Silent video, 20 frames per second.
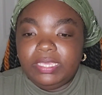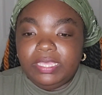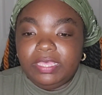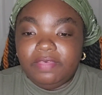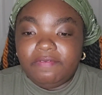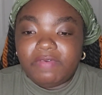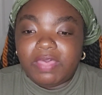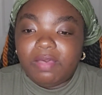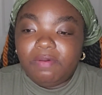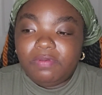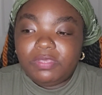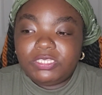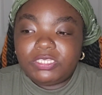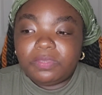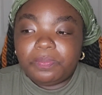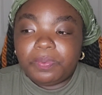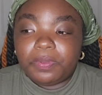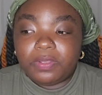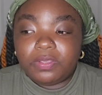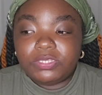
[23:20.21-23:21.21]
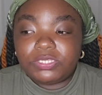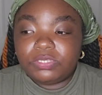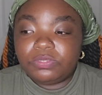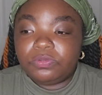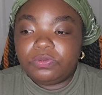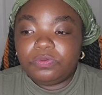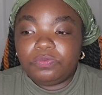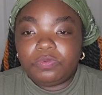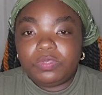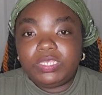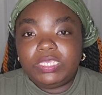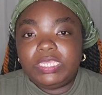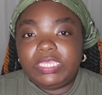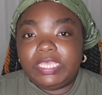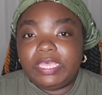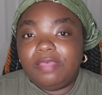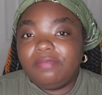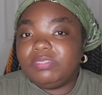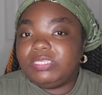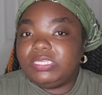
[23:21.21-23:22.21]
If I was a person who really
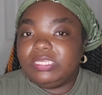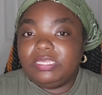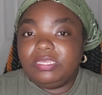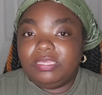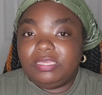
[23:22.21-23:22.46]
kept